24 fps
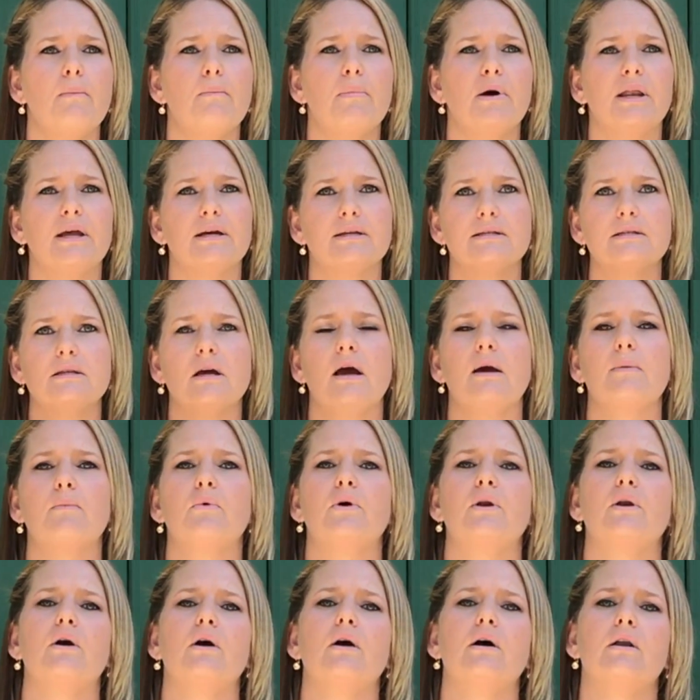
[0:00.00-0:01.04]
but as time
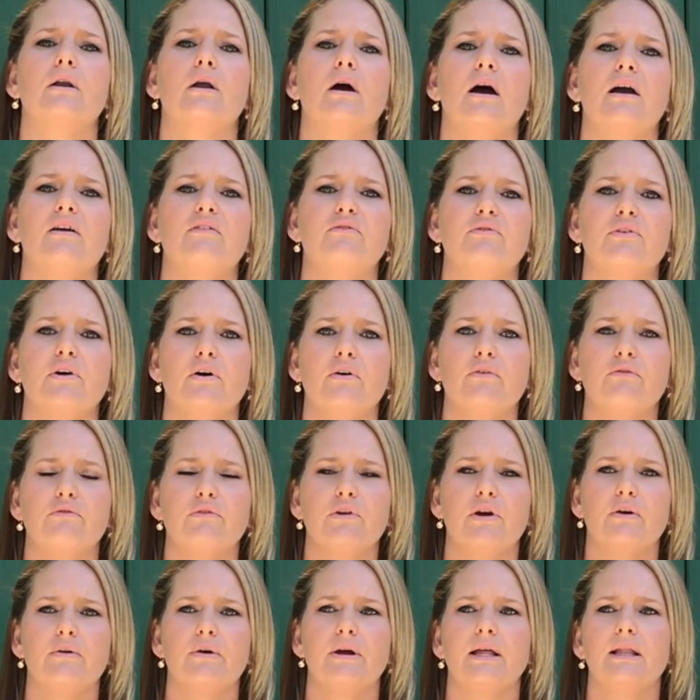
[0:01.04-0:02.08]
went on, I felt
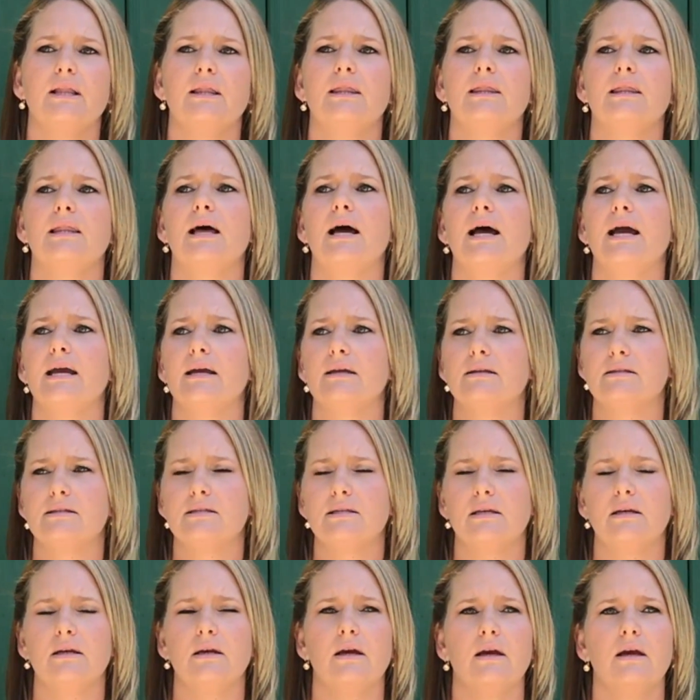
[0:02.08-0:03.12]
very
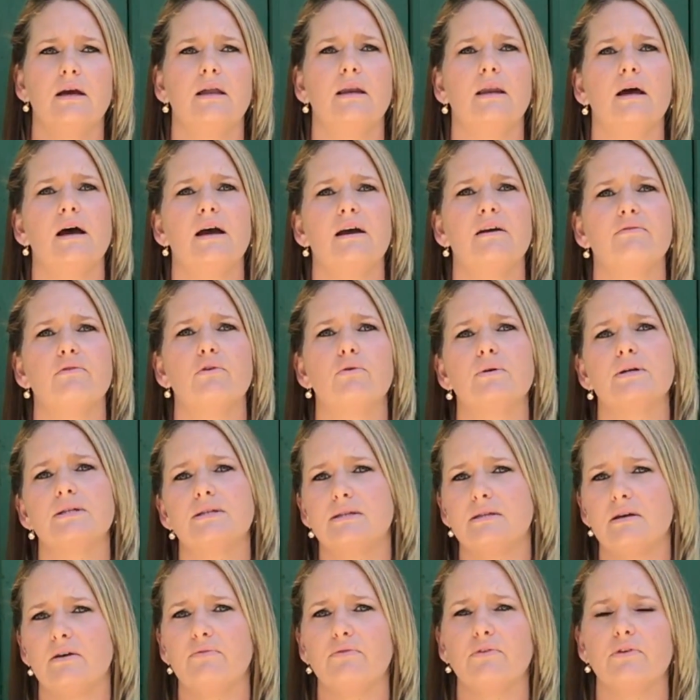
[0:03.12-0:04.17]
light, and I have always
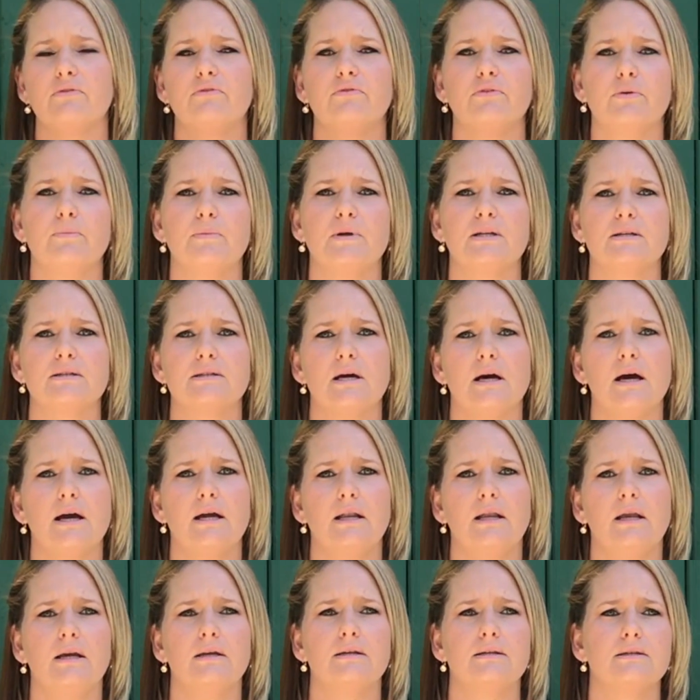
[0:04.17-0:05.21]
suffered from
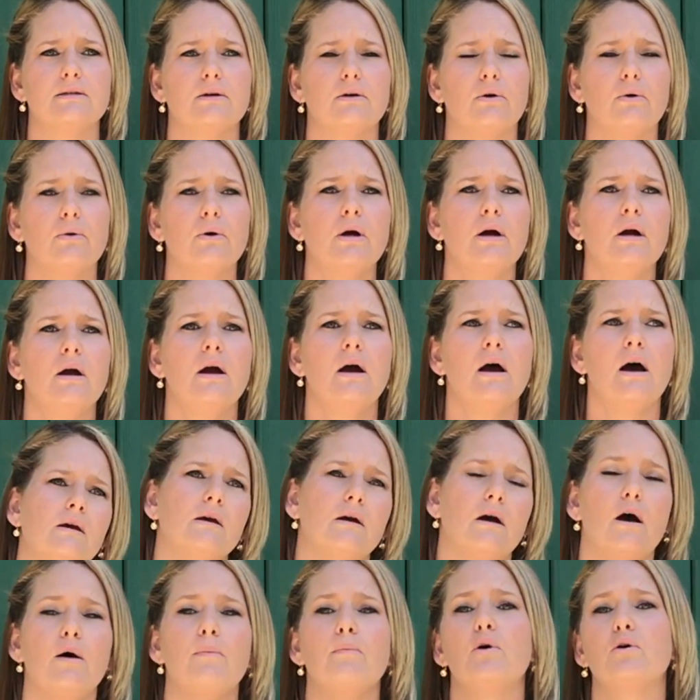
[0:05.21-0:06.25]
anxiety, so
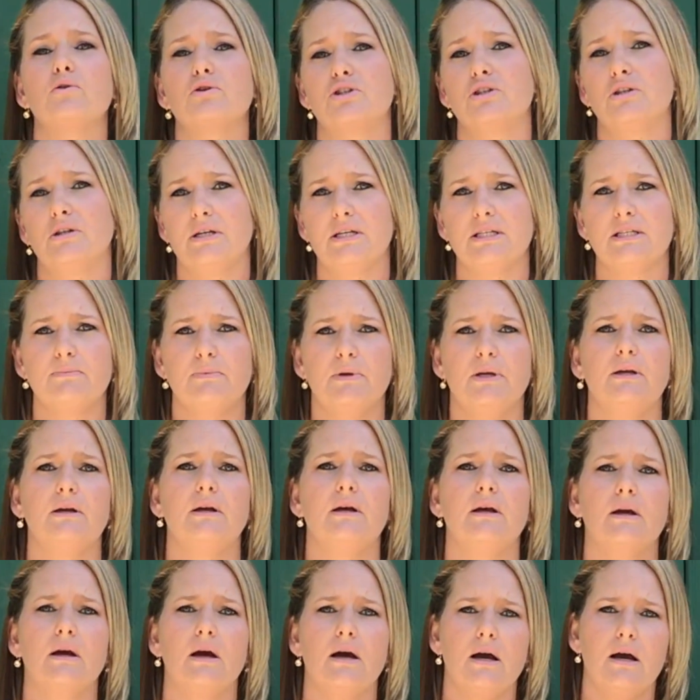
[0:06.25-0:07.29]
emotionally
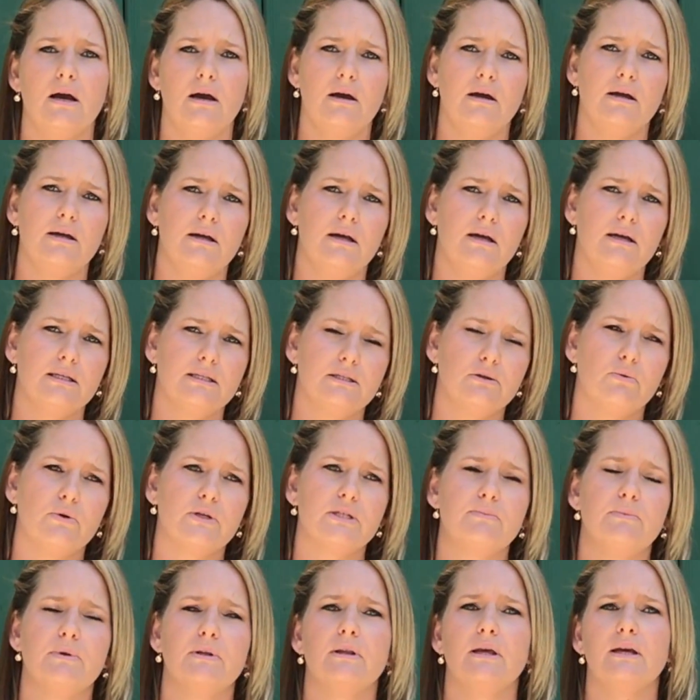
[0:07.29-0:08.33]
speaking, it's
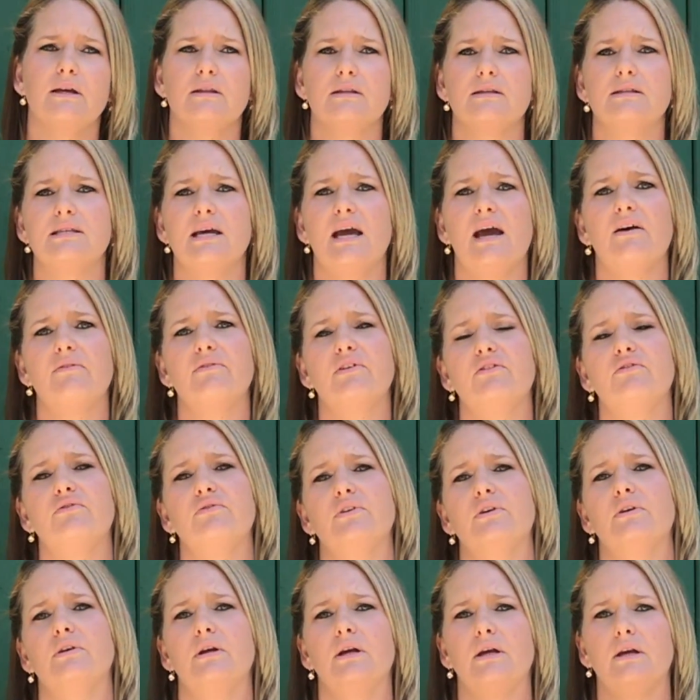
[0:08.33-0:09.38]
always been like this heavy
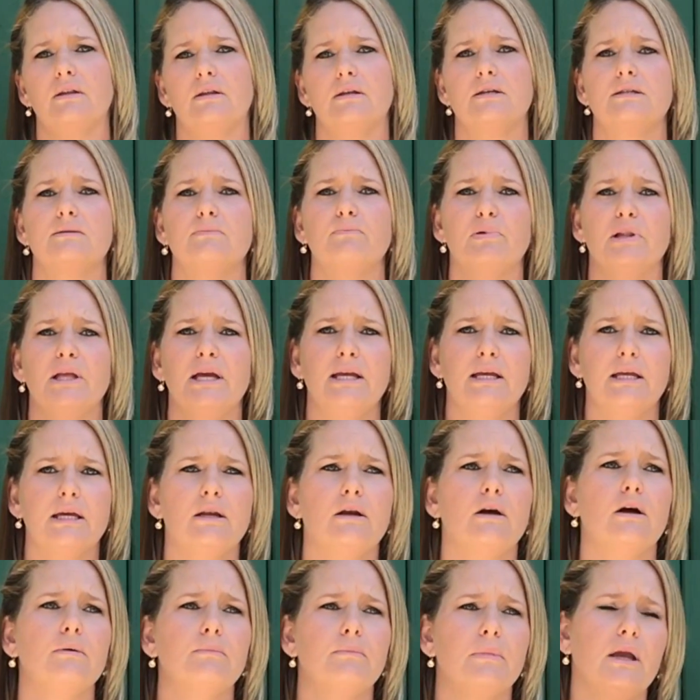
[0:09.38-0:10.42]
feeling, this blanket
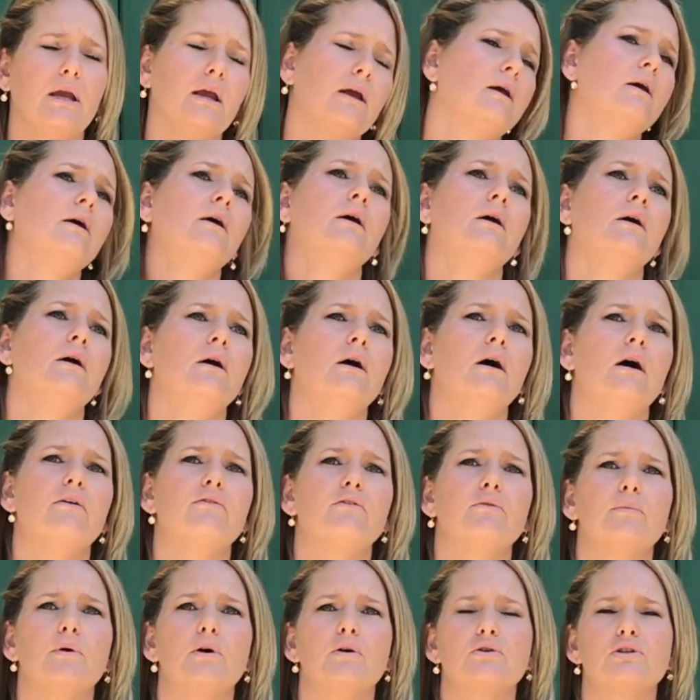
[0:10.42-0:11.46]
on me of
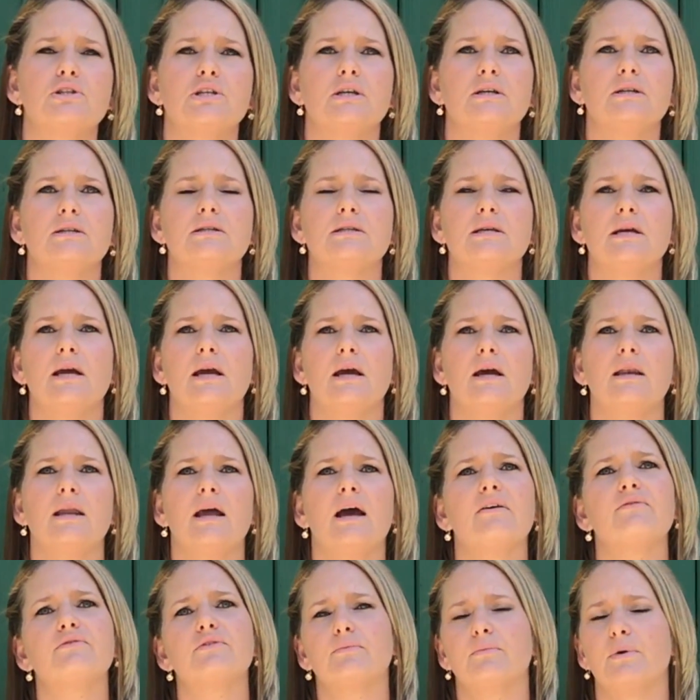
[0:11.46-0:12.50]
emotions, and
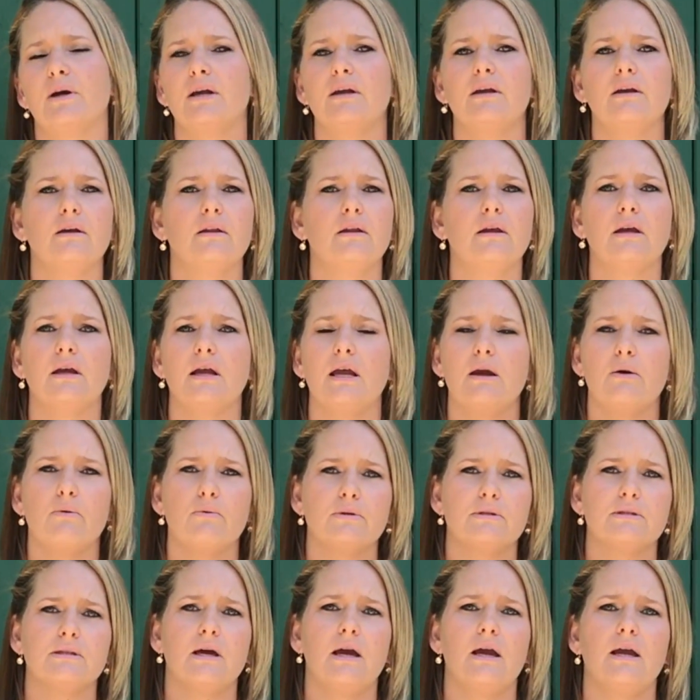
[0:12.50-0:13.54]
after my healing, it
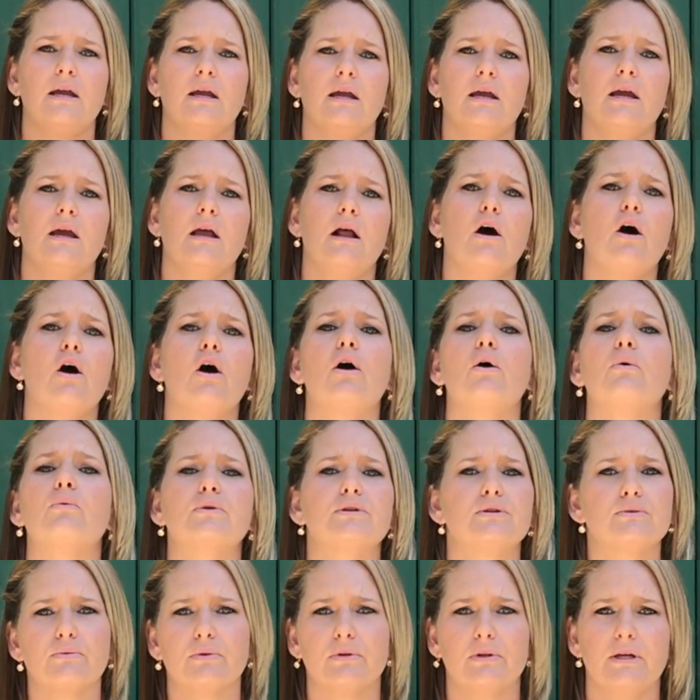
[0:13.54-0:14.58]
was like it all
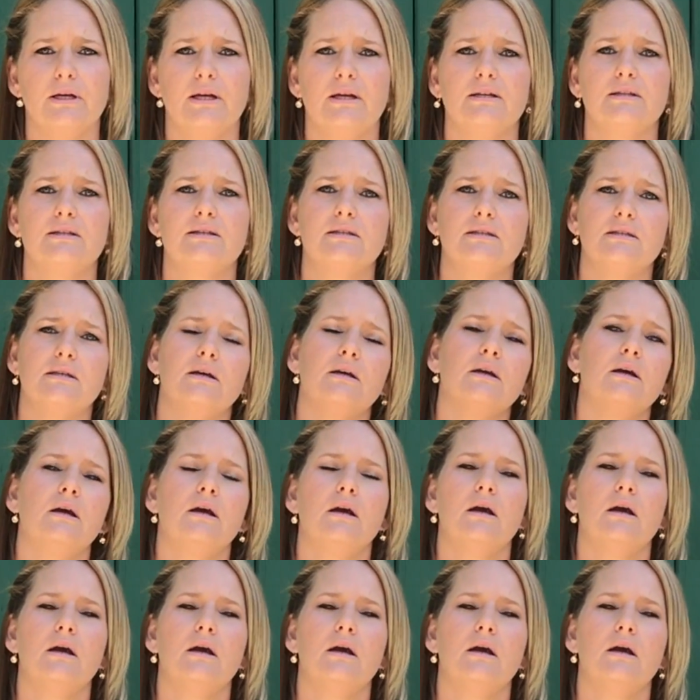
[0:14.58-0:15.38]
was released.